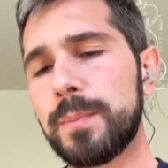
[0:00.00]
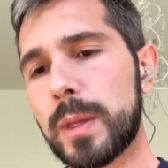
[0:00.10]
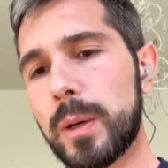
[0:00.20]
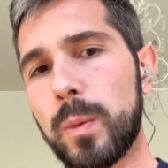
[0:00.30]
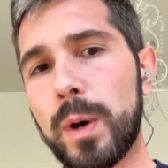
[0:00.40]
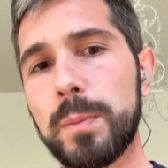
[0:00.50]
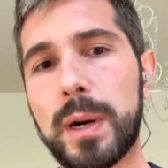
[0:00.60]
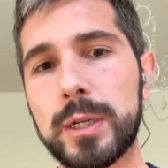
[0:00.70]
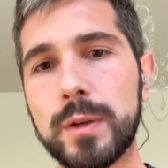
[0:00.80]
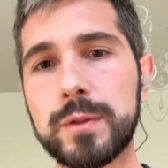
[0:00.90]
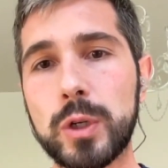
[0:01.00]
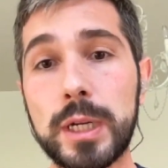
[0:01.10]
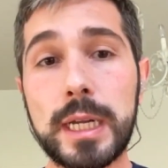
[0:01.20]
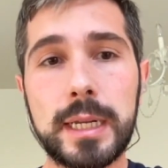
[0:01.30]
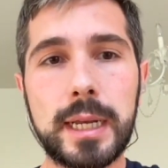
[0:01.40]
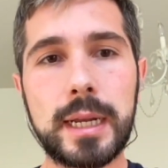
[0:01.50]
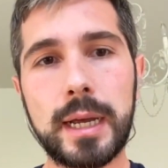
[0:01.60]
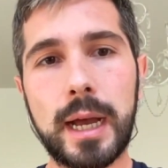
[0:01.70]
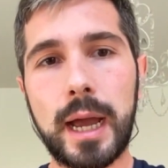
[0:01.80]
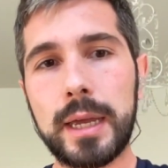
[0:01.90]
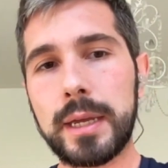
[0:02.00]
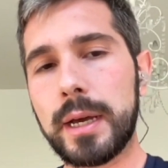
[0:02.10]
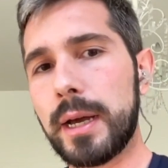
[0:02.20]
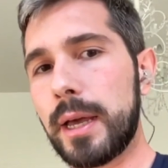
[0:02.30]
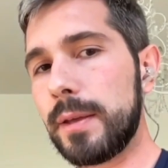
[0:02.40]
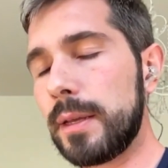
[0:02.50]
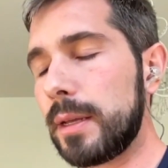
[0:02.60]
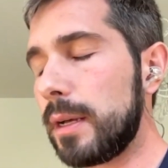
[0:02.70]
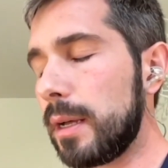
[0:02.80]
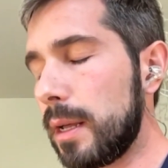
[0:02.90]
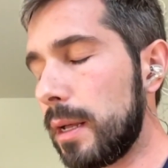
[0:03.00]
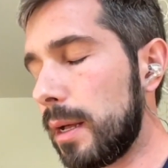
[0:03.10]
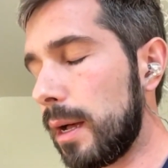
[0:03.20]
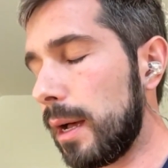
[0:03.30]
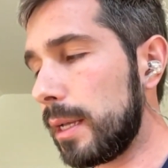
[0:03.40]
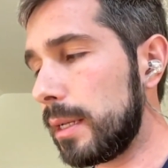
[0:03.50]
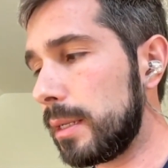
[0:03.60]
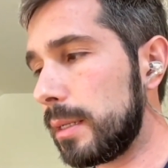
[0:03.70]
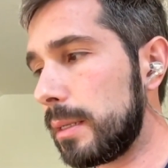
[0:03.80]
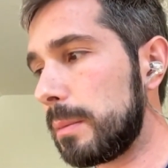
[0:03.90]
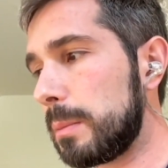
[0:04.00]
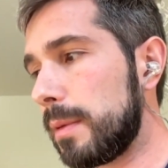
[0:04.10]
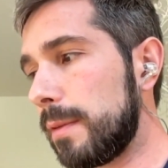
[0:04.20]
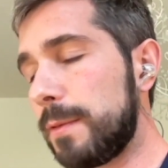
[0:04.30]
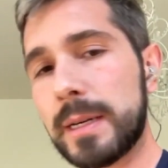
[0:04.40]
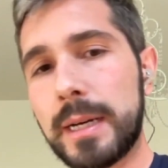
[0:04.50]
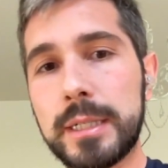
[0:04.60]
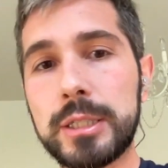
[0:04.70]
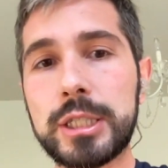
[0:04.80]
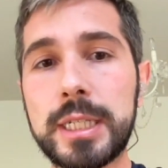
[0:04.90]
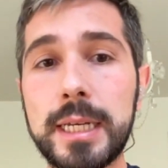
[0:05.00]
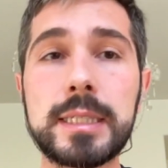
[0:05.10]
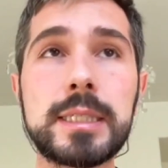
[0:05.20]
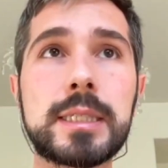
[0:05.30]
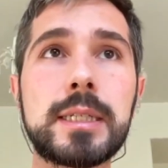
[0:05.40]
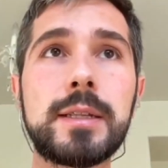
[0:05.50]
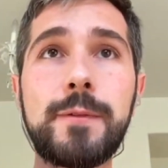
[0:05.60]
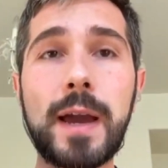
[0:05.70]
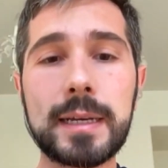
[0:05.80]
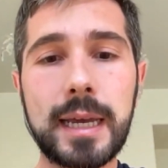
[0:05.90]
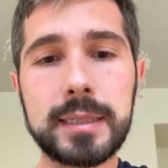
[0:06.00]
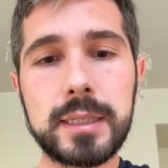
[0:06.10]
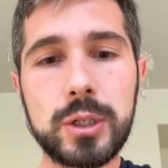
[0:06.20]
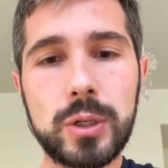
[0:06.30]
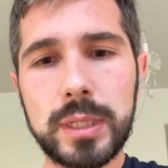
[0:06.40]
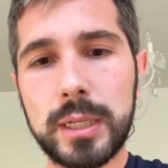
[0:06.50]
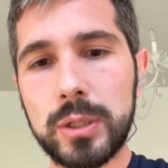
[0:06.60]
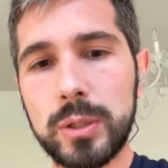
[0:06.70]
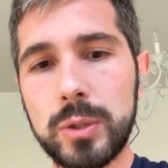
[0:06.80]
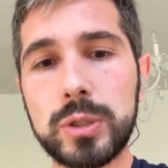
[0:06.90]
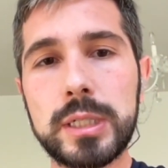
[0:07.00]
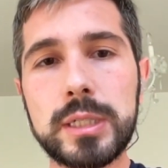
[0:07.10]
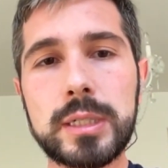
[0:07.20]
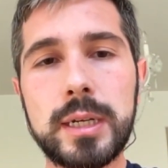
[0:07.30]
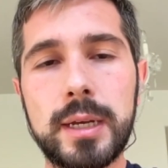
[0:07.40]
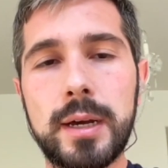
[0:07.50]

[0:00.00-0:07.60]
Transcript: one part of Solana that I I I think I understand is the fact that you know they use these uh,